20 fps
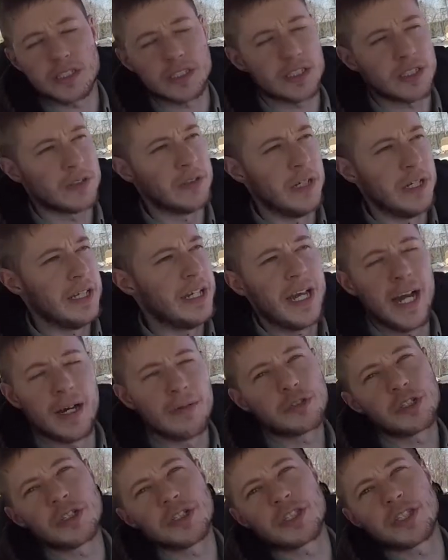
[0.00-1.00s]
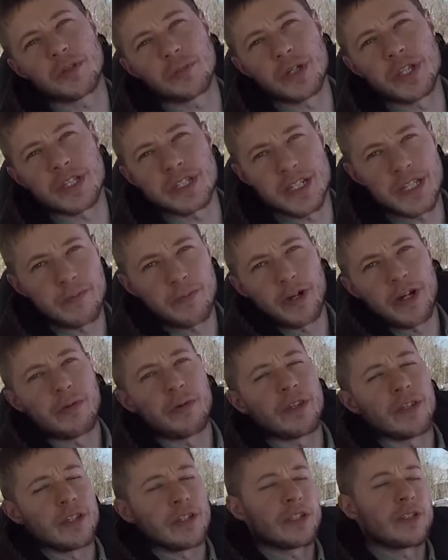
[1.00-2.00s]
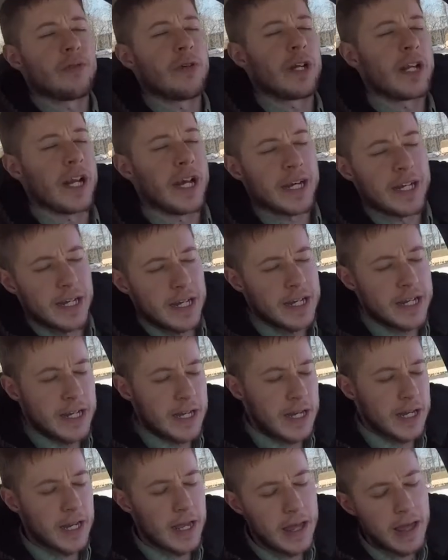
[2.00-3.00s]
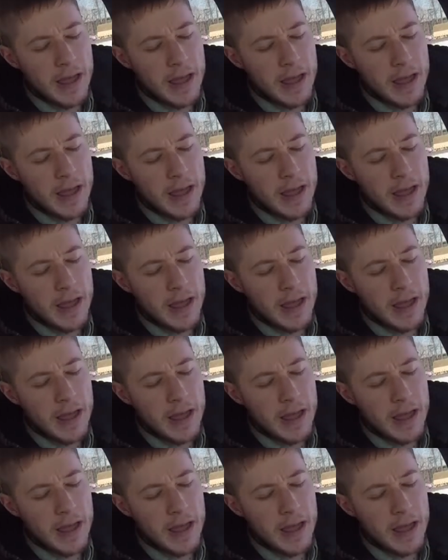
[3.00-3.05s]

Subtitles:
So I'm sure it's going to be the same way with this 2019.